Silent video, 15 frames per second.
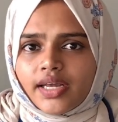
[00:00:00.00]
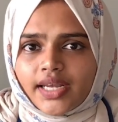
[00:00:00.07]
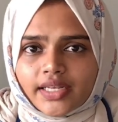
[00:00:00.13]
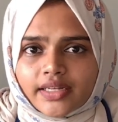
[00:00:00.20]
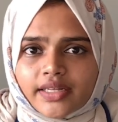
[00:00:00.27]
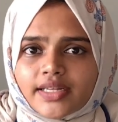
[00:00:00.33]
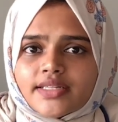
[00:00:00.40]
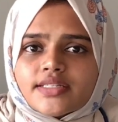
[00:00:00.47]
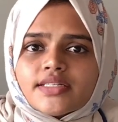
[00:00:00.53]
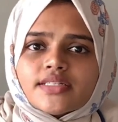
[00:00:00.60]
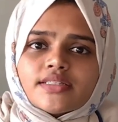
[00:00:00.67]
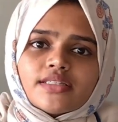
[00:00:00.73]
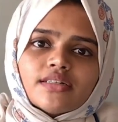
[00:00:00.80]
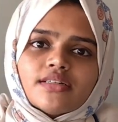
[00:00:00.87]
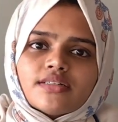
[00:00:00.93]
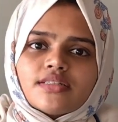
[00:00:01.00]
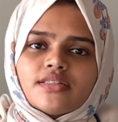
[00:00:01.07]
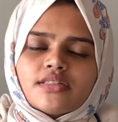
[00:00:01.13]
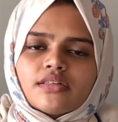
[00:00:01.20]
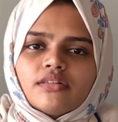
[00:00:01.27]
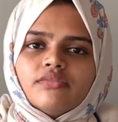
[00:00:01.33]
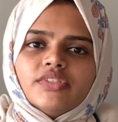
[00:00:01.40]
increased
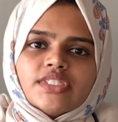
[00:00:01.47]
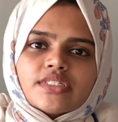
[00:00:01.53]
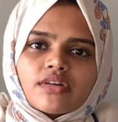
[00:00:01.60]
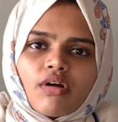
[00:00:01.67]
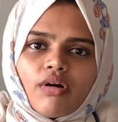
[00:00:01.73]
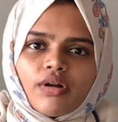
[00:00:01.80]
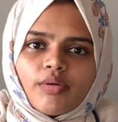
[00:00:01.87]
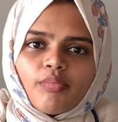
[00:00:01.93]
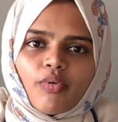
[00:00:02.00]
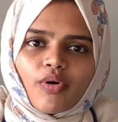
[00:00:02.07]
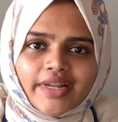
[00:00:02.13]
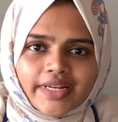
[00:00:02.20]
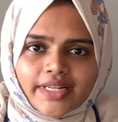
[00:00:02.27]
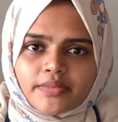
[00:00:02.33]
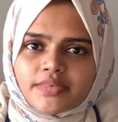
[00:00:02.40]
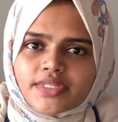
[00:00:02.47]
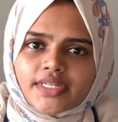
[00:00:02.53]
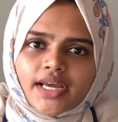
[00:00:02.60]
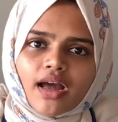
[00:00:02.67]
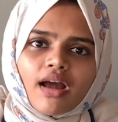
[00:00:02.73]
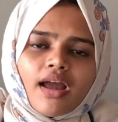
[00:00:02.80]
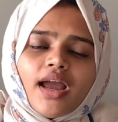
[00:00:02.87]
thirst, which is called
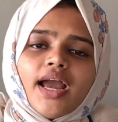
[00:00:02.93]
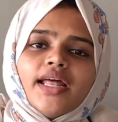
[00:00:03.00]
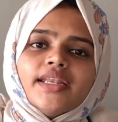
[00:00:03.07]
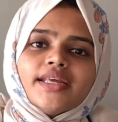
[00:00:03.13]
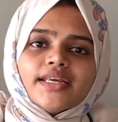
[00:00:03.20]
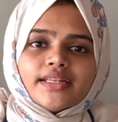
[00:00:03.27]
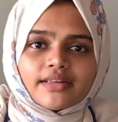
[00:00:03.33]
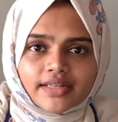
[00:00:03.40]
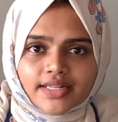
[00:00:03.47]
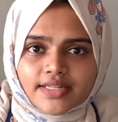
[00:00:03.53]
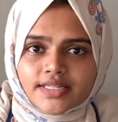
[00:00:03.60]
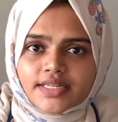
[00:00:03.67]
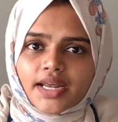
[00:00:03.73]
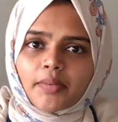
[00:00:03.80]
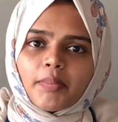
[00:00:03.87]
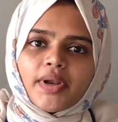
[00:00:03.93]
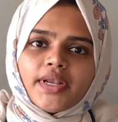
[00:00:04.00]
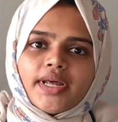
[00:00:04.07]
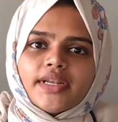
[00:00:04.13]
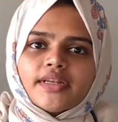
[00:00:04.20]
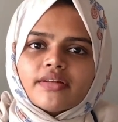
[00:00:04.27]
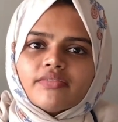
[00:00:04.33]
polydipsia, and increased
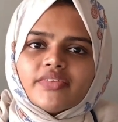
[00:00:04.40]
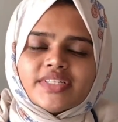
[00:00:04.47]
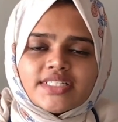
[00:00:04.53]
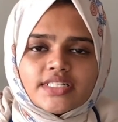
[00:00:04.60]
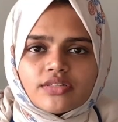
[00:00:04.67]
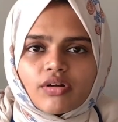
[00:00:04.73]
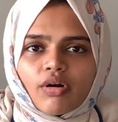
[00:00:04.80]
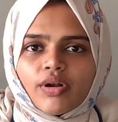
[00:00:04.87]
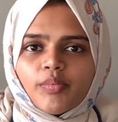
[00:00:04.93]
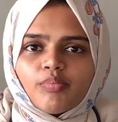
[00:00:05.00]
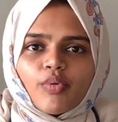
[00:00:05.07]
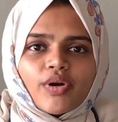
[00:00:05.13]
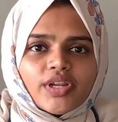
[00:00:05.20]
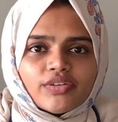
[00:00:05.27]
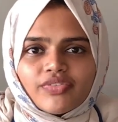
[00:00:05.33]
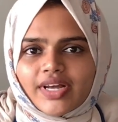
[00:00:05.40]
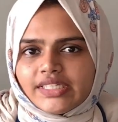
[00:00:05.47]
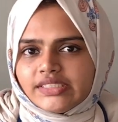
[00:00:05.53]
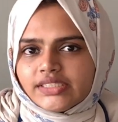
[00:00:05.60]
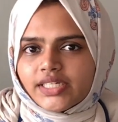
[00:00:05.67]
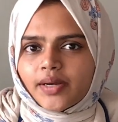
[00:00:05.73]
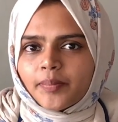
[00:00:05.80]
appetite, which is called
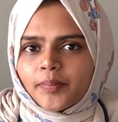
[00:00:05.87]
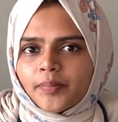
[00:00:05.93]
polyphagia.